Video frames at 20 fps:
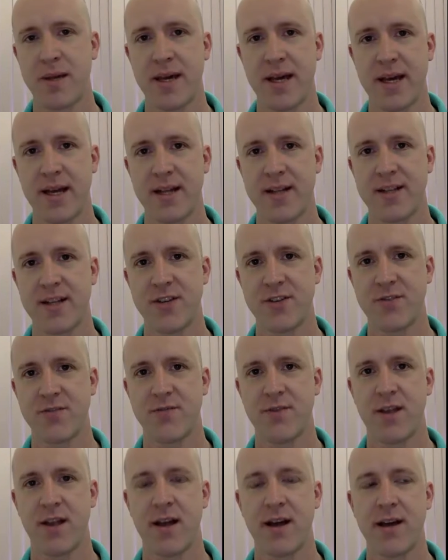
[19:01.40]
being a decision
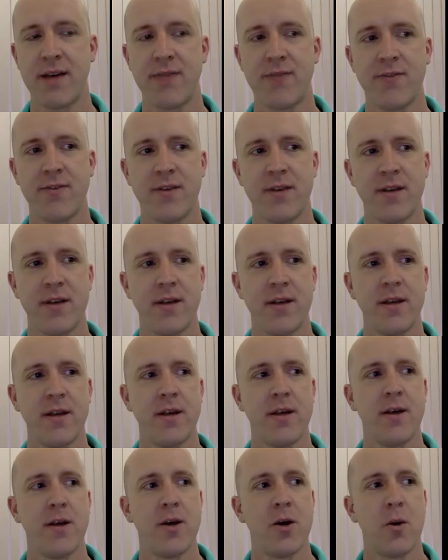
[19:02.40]
for life.
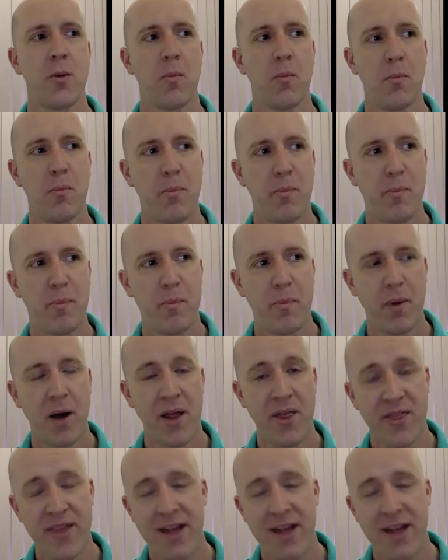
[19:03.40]
And